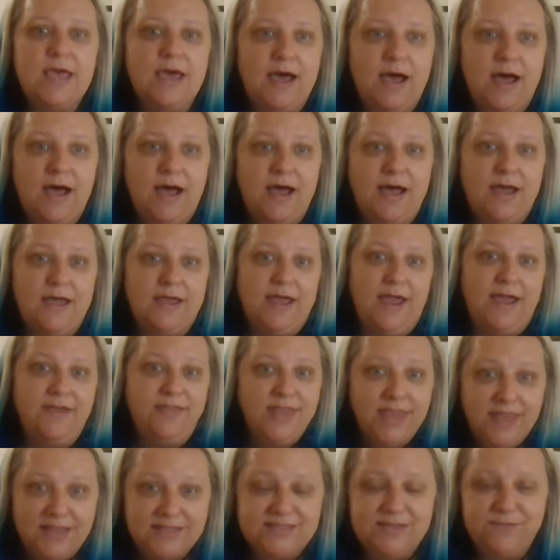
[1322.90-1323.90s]
I
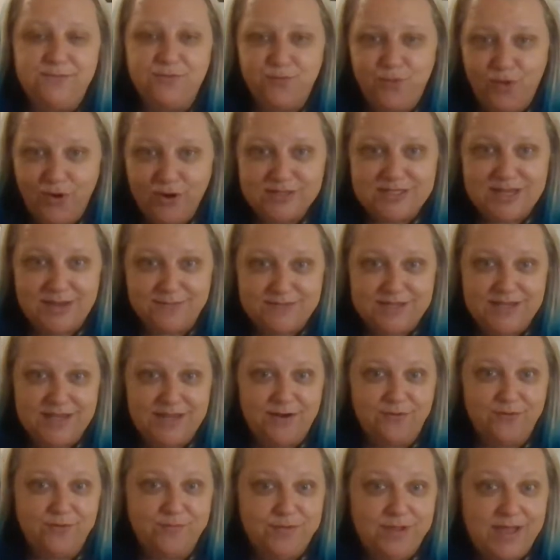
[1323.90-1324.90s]
think it's even more tempting
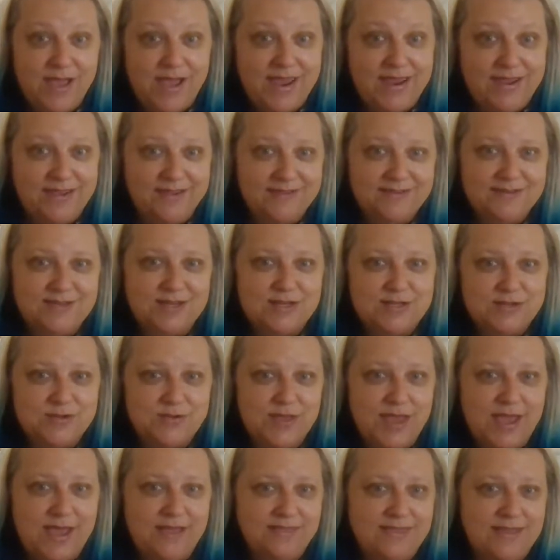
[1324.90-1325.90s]
in a reply to
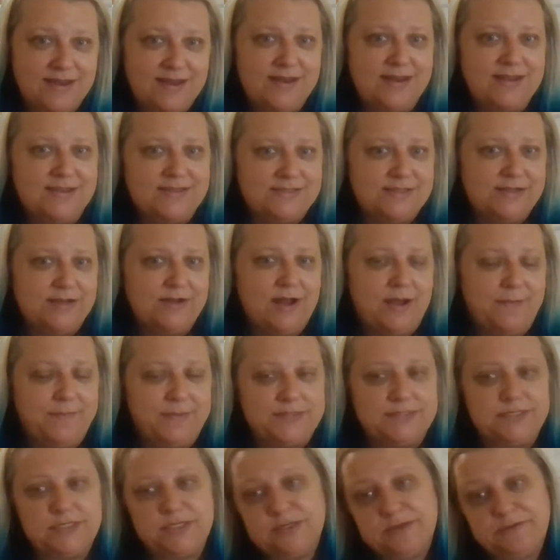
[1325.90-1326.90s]
do that than it is in an
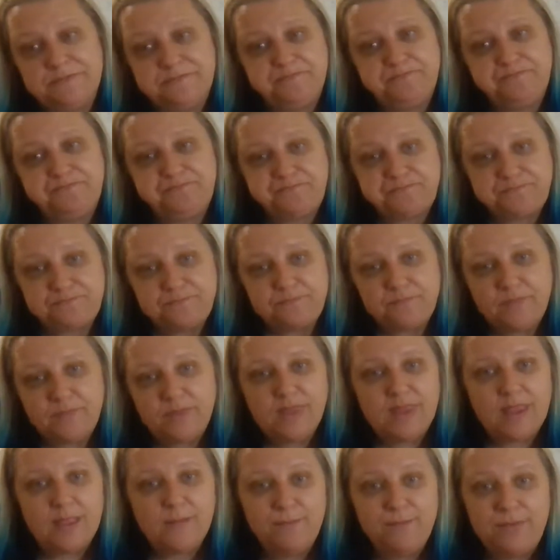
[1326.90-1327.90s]
opposition.
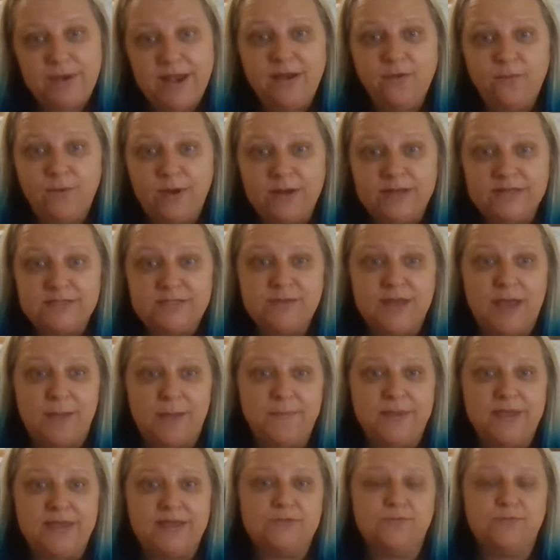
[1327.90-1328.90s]
But I don't want to do
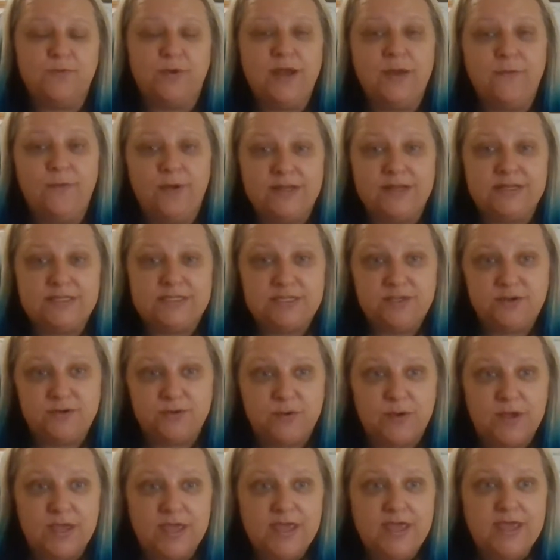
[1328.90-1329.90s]
that, because what I want to
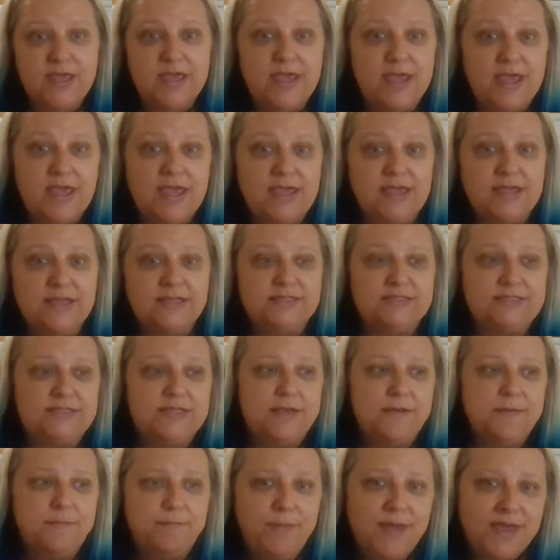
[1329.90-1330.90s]
do
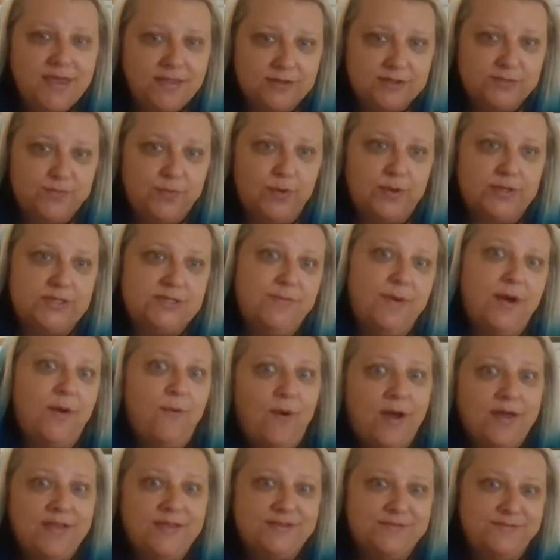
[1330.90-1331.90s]
is make those points about
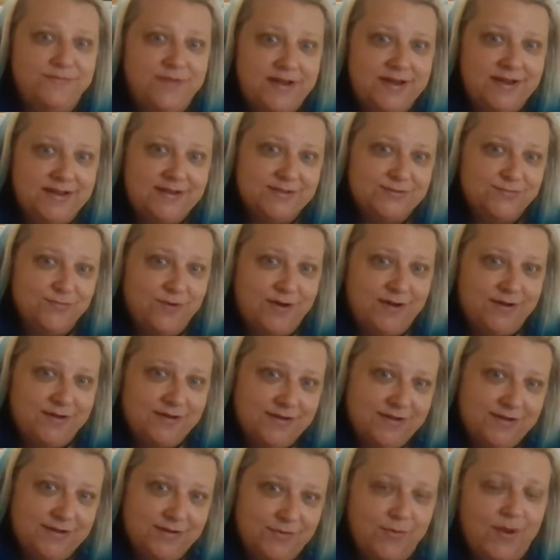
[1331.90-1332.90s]
why the defendant is
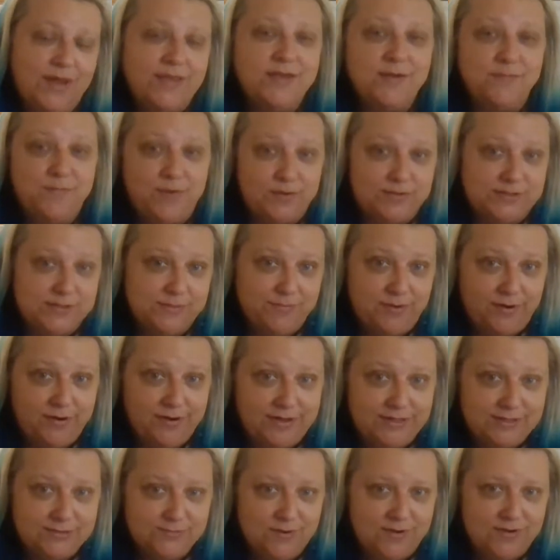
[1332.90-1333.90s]
wrong, why the opposing
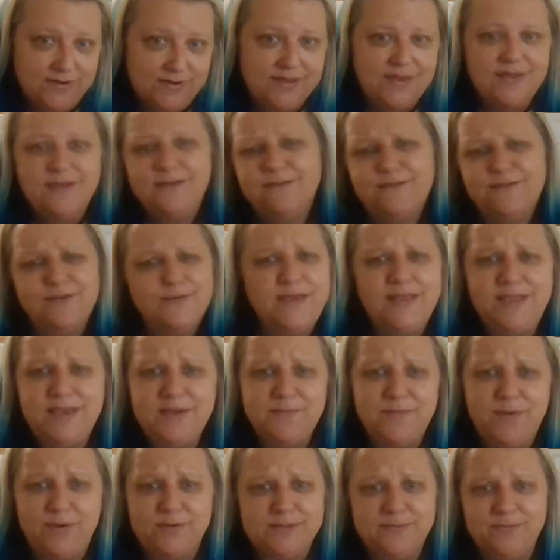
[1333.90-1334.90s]
party is wrong. For me, the
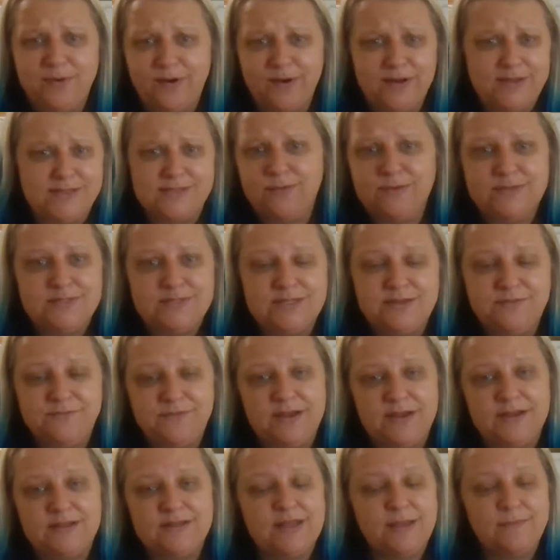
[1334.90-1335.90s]
opposing party is always the
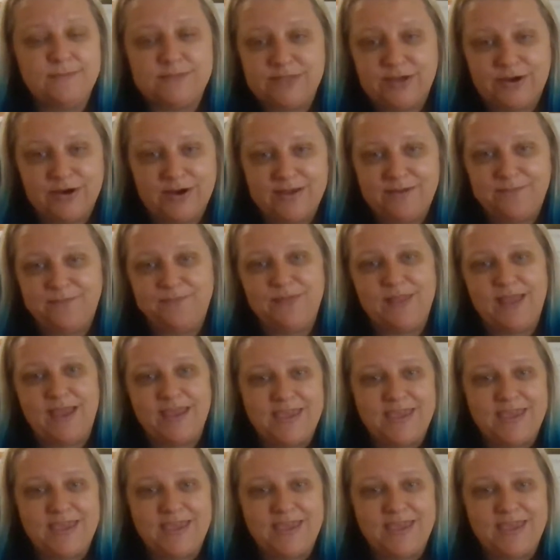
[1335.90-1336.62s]
defendant. I'm sorry.